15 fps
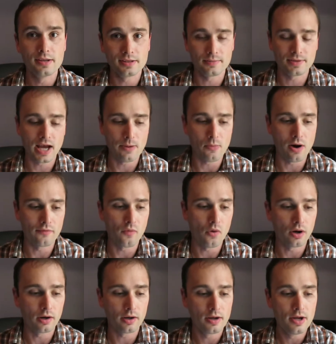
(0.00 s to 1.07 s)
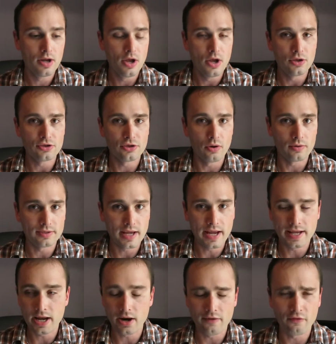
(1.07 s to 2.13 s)
some time off work. So take
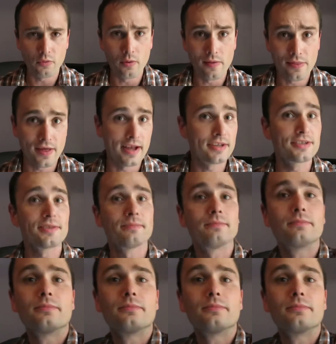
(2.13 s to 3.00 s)
care, everyone. Thanks.